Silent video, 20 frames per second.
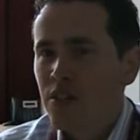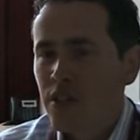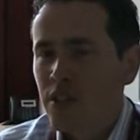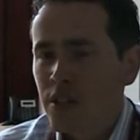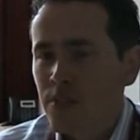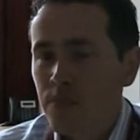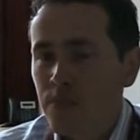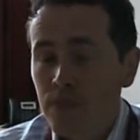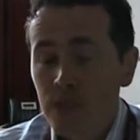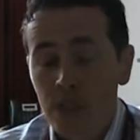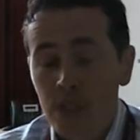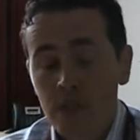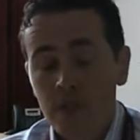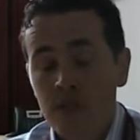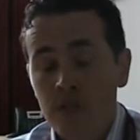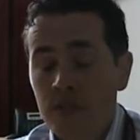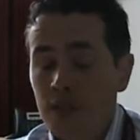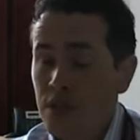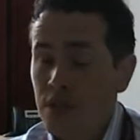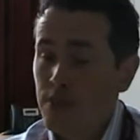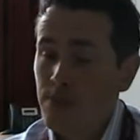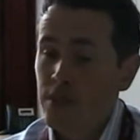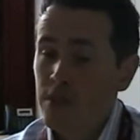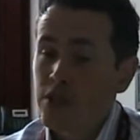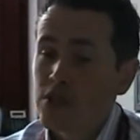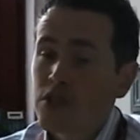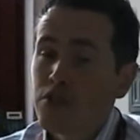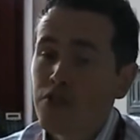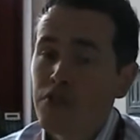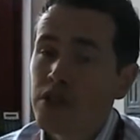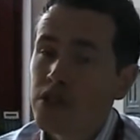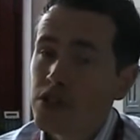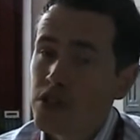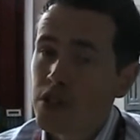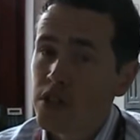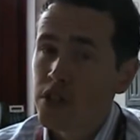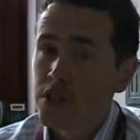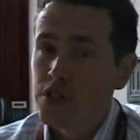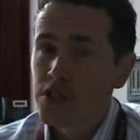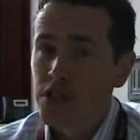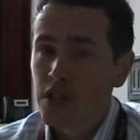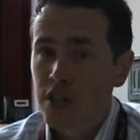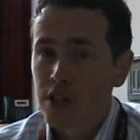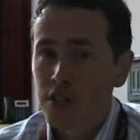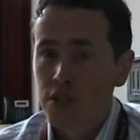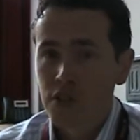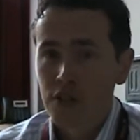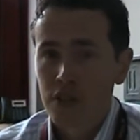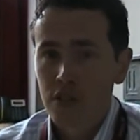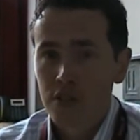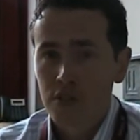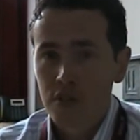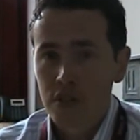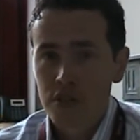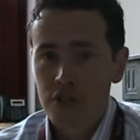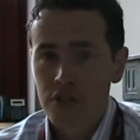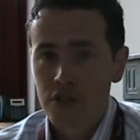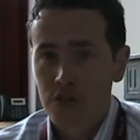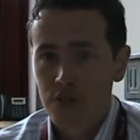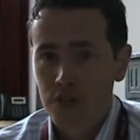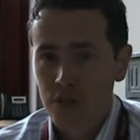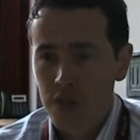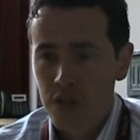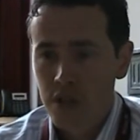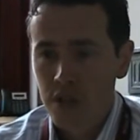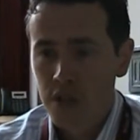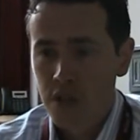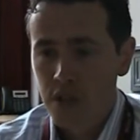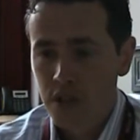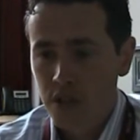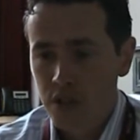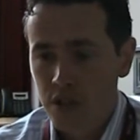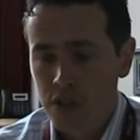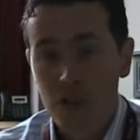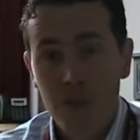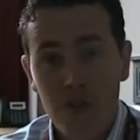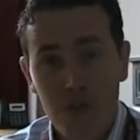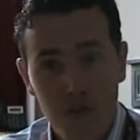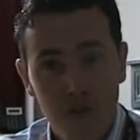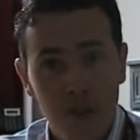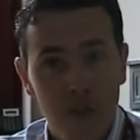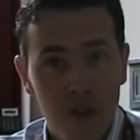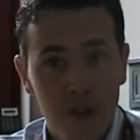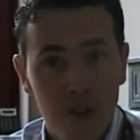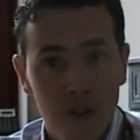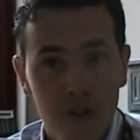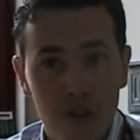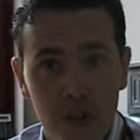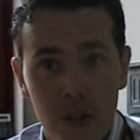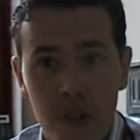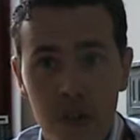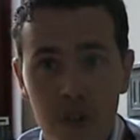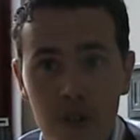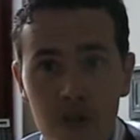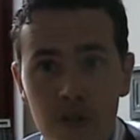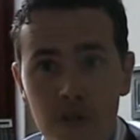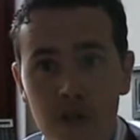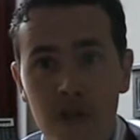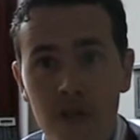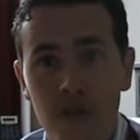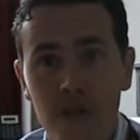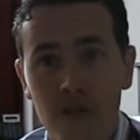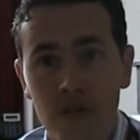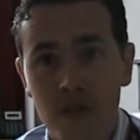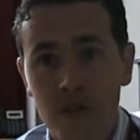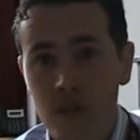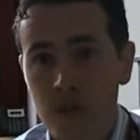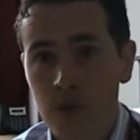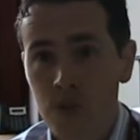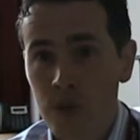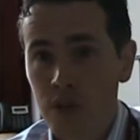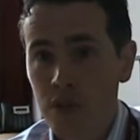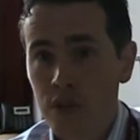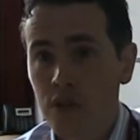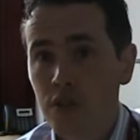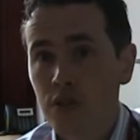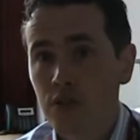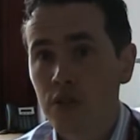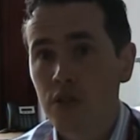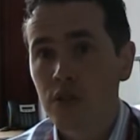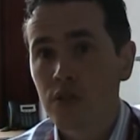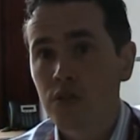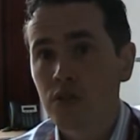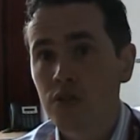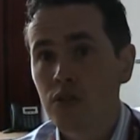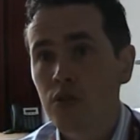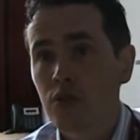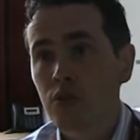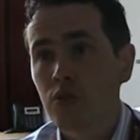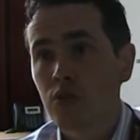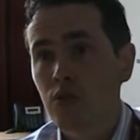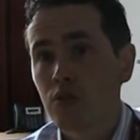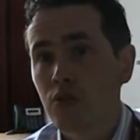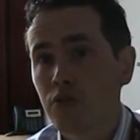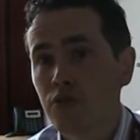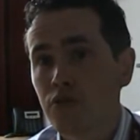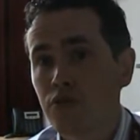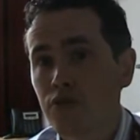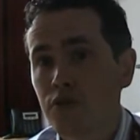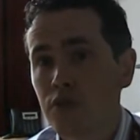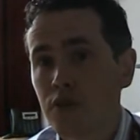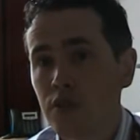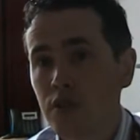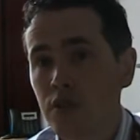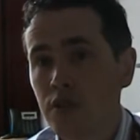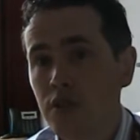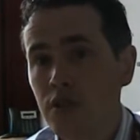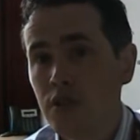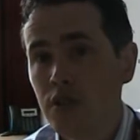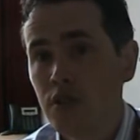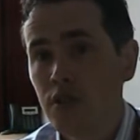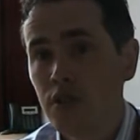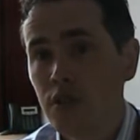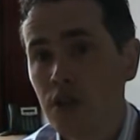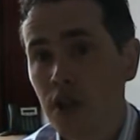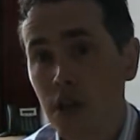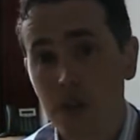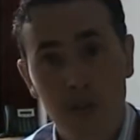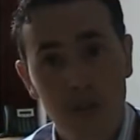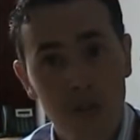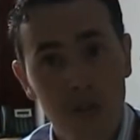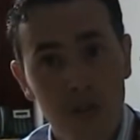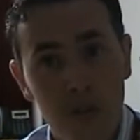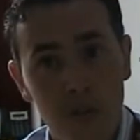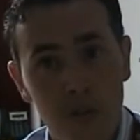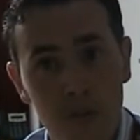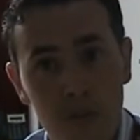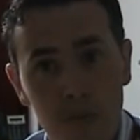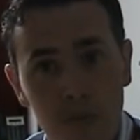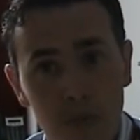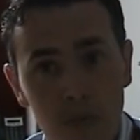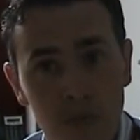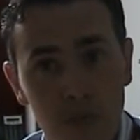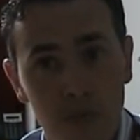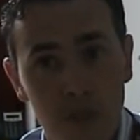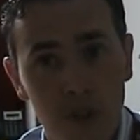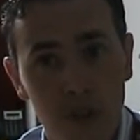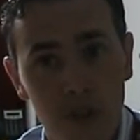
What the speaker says: Yeah, that's obviously a challenge. There's only so far you can go. We are not in control of the IT equipment of